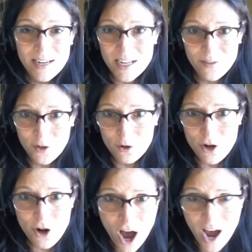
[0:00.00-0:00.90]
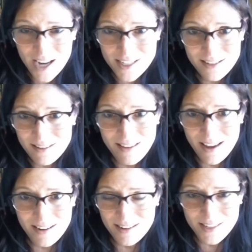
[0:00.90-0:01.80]
And if you're not,
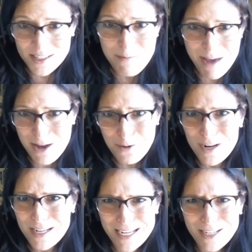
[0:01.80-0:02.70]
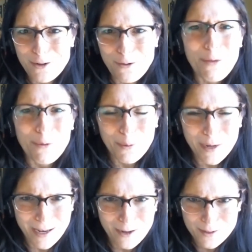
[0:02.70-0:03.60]
then it doesn't matter what data you're
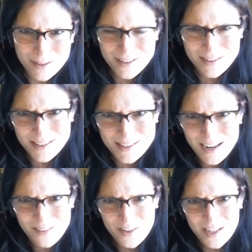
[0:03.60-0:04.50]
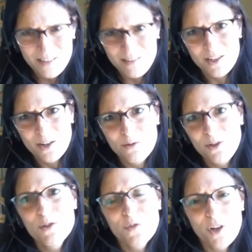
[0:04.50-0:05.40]
throwing out. It doesn't have any,
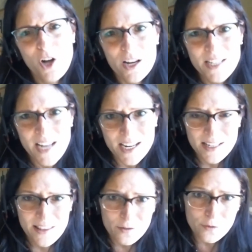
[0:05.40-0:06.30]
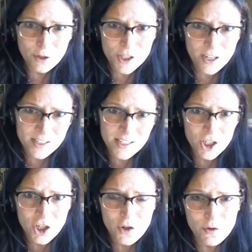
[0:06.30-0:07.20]
useful context, and therefore it's not
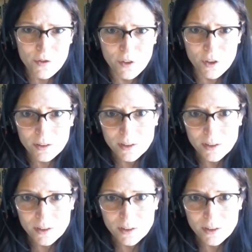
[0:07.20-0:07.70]
decision useful.